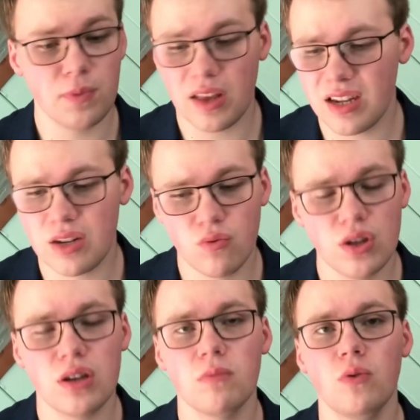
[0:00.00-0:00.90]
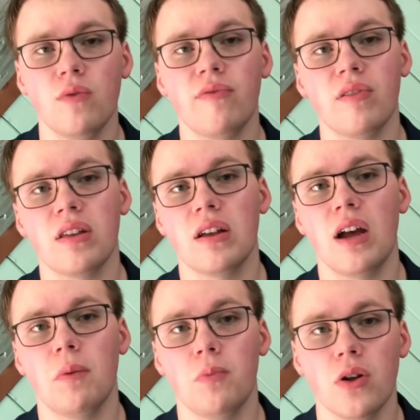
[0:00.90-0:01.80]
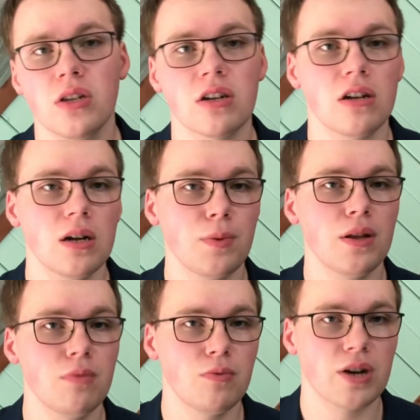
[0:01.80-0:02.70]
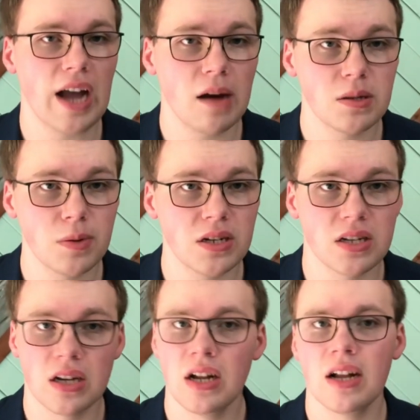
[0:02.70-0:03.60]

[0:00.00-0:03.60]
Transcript: it's a really good move for the uh, Bolts to clear up a little bit more cap space.